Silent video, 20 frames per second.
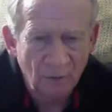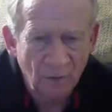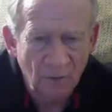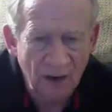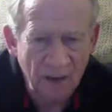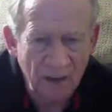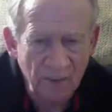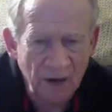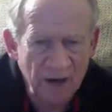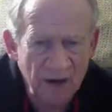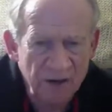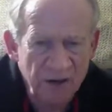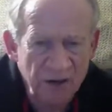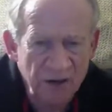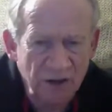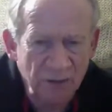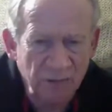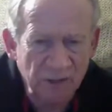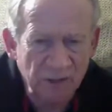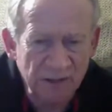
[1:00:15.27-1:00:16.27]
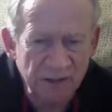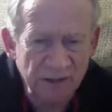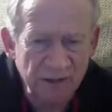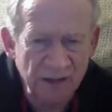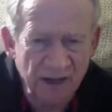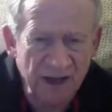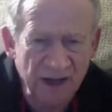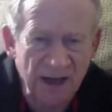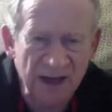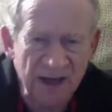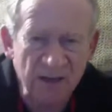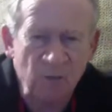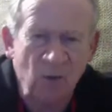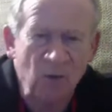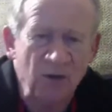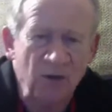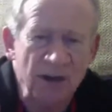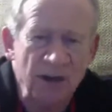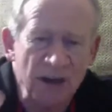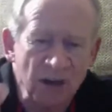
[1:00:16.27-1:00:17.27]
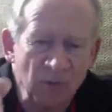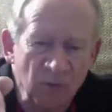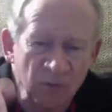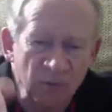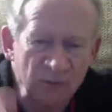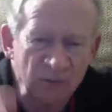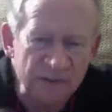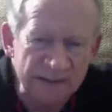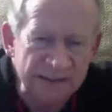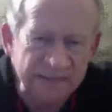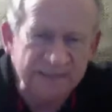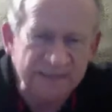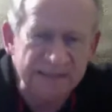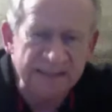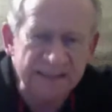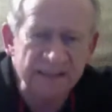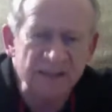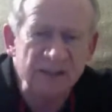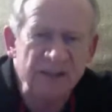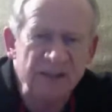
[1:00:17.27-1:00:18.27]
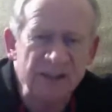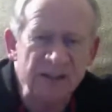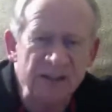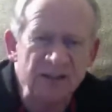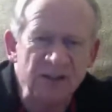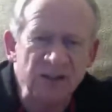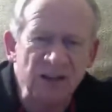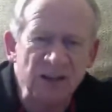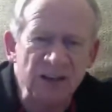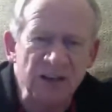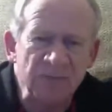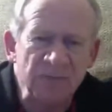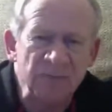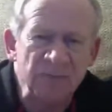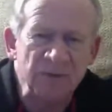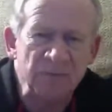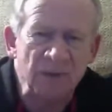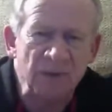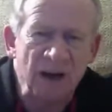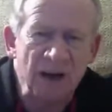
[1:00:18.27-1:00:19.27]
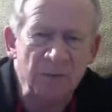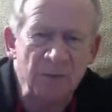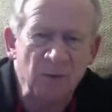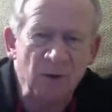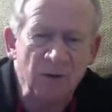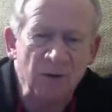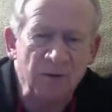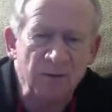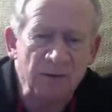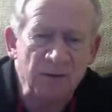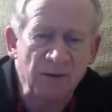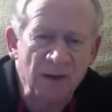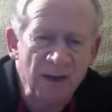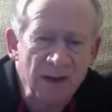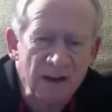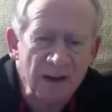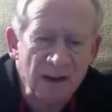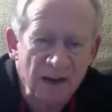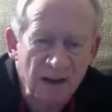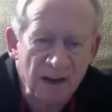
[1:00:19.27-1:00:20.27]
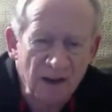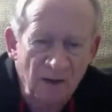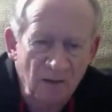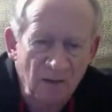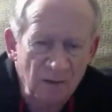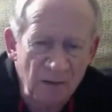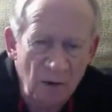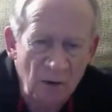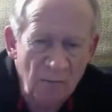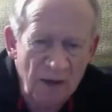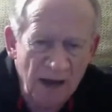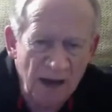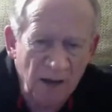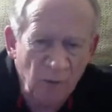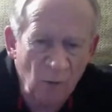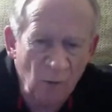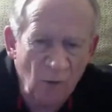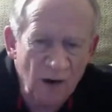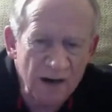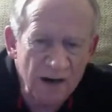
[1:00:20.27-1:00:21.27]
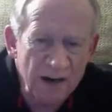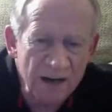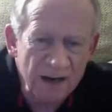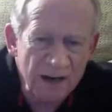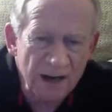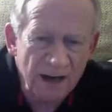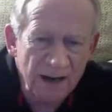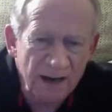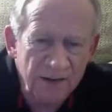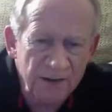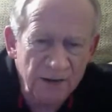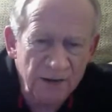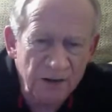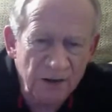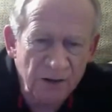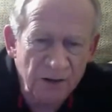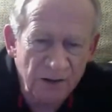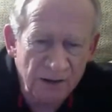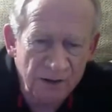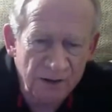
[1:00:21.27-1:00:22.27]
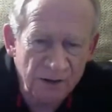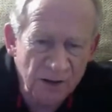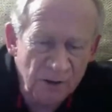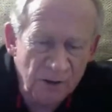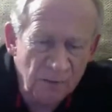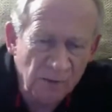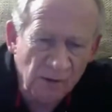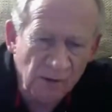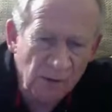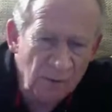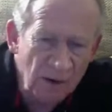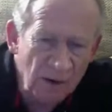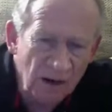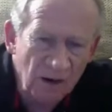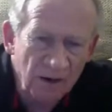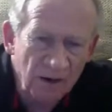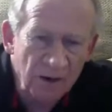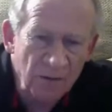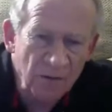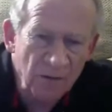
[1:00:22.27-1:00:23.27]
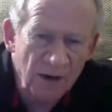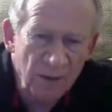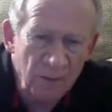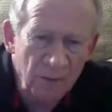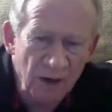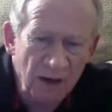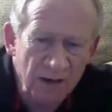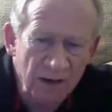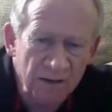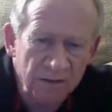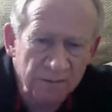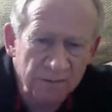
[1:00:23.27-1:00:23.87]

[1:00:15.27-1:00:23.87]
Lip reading: Rabbi Shumley said he will get rid of that King James Bible if no matter what he has to do. He's the American rabbi.